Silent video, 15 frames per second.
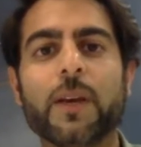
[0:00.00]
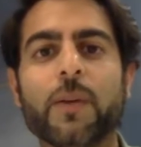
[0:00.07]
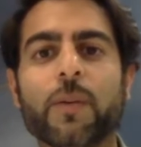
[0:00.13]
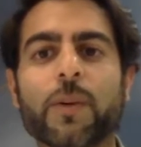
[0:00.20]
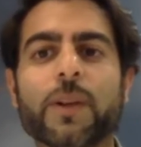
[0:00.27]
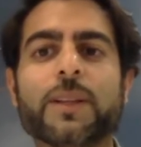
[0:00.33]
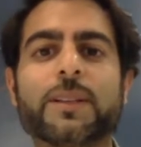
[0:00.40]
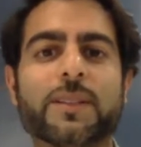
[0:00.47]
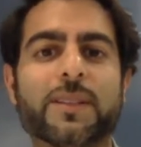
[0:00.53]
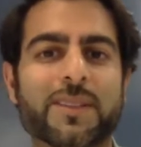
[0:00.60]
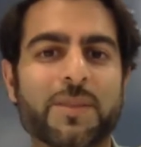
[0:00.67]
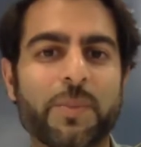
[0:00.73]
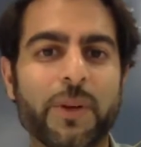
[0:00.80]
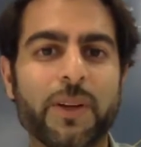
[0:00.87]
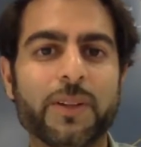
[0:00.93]
what is
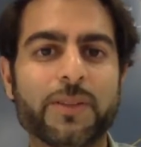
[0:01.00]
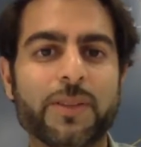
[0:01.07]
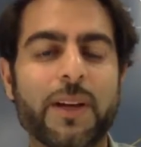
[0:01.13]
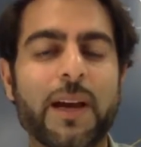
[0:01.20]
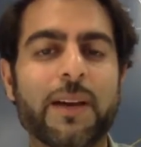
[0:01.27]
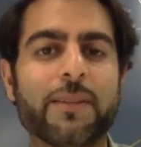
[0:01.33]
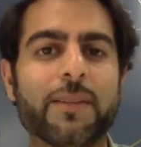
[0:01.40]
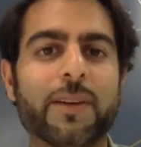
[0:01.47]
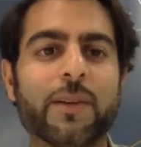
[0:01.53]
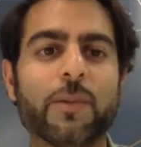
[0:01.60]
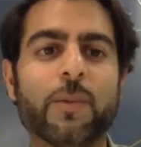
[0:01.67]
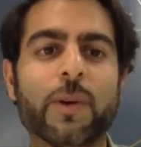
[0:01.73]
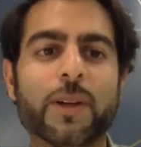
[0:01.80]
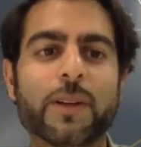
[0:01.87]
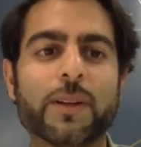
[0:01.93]
experience they're
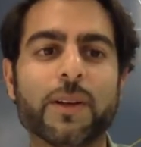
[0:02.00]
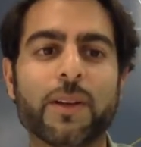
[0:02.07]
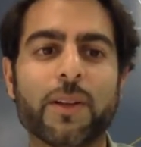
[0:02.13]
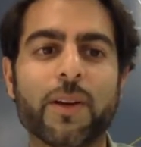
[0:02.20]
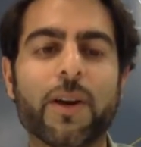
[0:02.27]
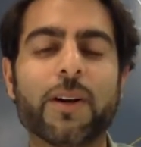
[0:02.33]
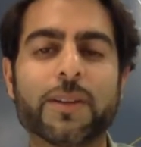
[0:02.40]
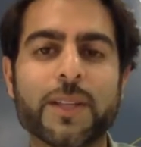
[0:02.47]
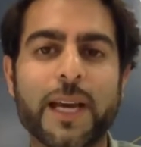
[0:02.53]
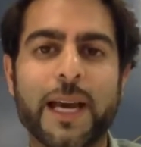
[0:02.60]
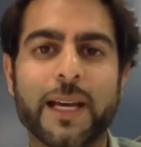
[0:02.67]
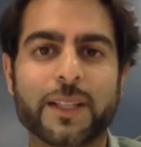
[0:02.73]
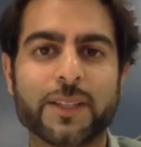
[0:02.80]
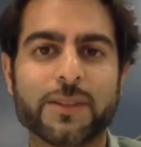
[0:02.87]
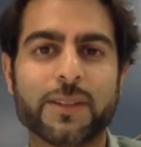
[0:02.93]
having, what are the call to
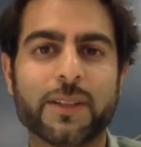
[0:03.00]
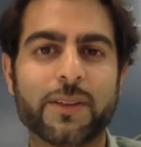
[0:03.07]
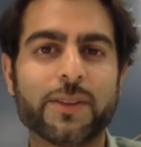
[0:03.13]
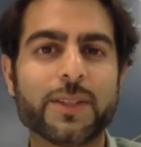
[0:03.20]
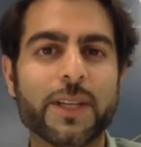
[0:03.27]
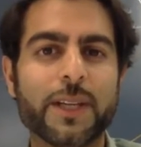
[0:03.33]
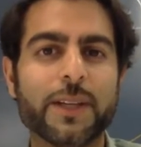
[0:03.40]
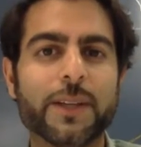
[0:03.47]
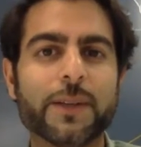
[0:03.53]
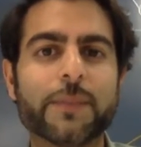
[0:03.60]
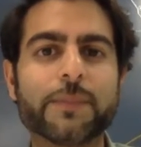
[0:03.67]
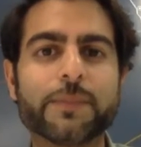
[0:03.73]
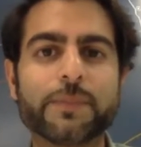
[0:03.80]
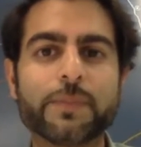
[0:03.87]
actions that they're taking.